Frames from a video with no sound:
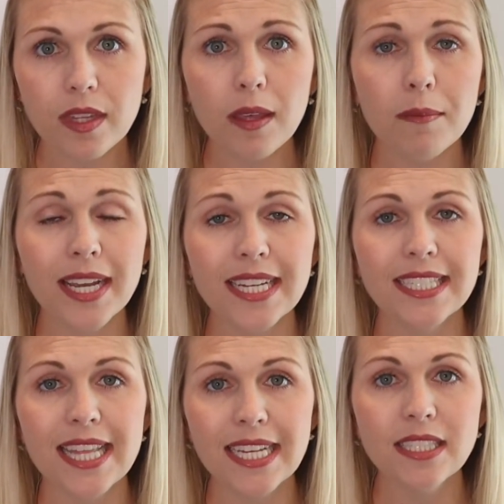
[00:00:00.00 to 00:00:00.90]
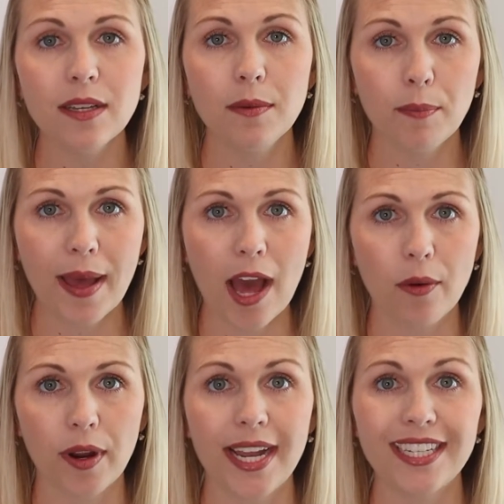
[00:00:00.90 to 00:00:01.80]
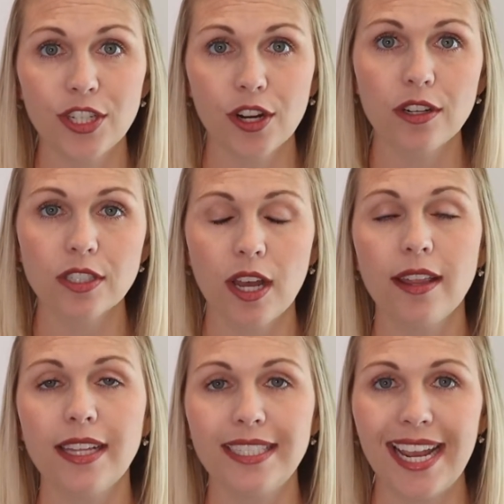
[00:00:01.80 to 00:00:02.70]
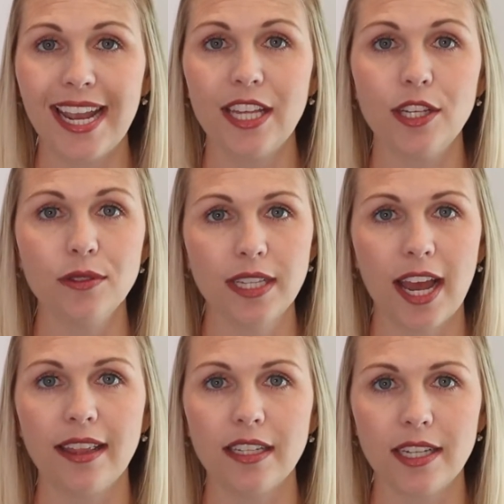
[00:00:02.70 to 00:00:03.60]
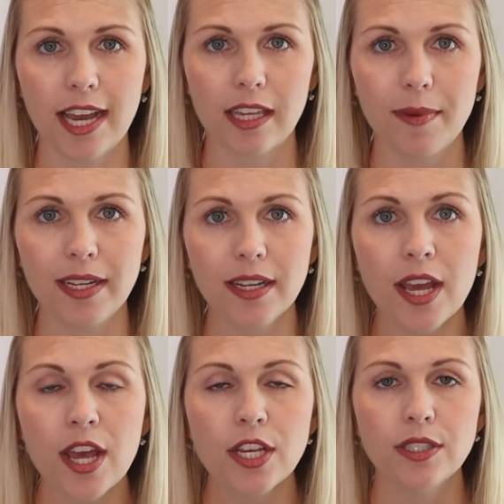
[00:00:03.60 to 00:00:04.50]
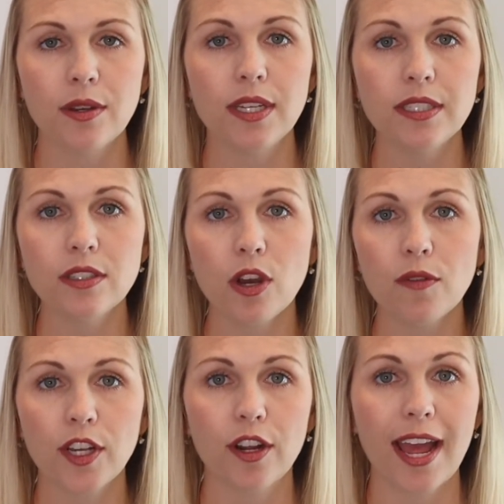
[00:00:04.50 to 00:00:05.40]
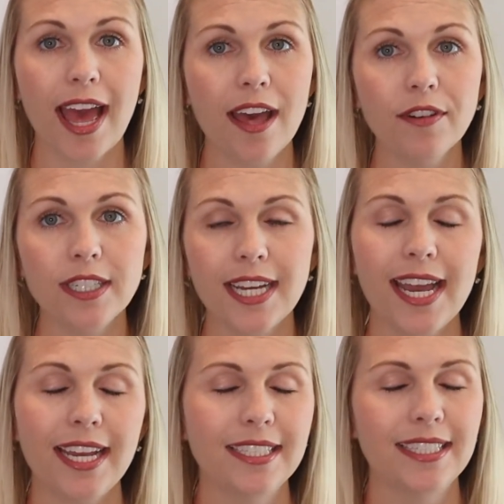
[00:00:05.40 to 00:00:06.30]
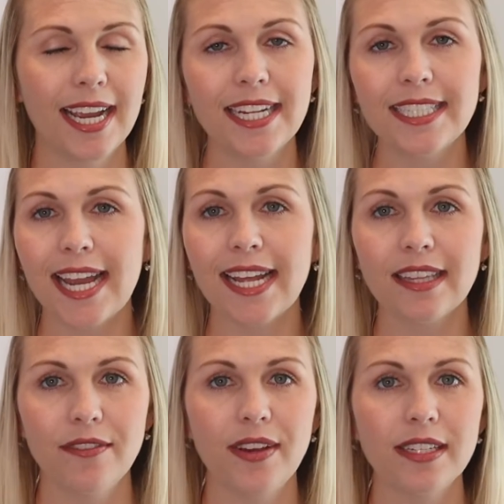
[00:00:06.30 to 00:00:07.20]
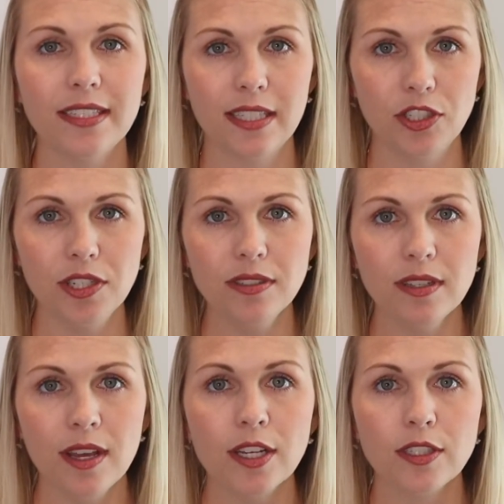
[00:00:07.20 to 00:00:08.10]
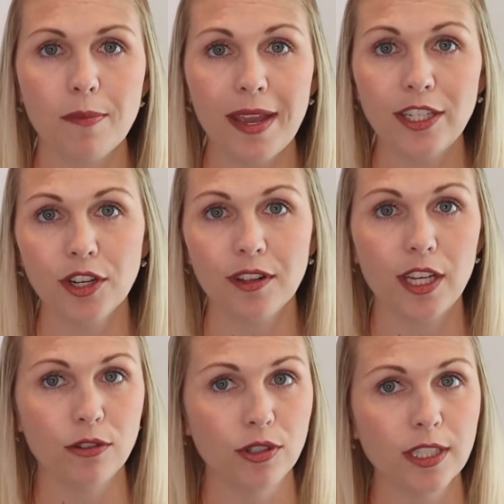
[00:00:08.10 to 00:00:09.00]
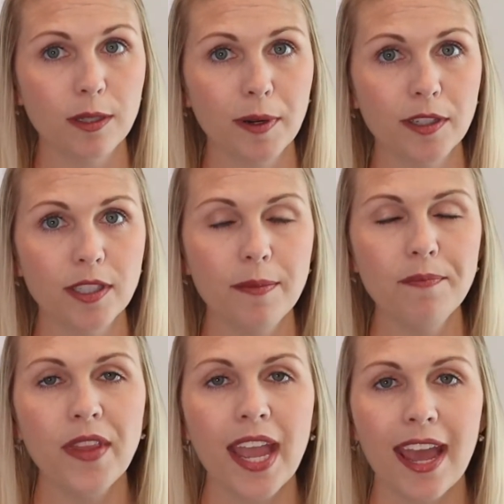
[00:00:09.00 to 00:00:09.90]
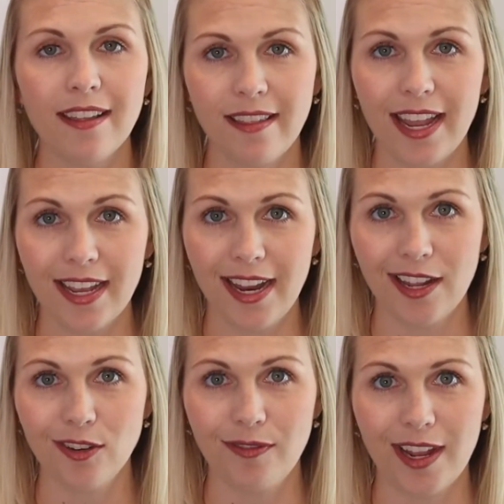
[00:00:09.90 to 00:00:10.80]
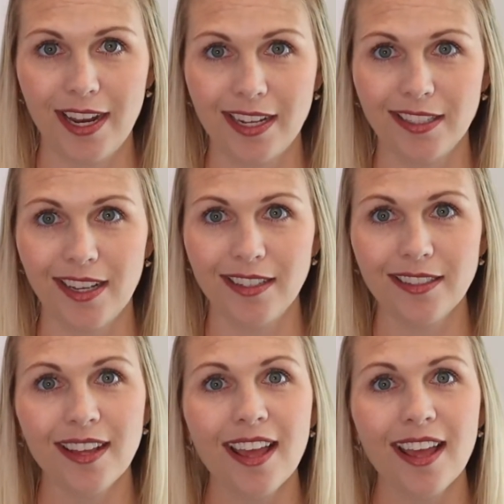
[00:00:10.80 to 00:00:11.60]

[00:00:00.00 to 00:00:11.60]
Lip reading: Because this power, it turns on the day that you sign the document. So this is over your everyday, day-to-day living decisions. So make sure that you trust the person and that they can handle finances.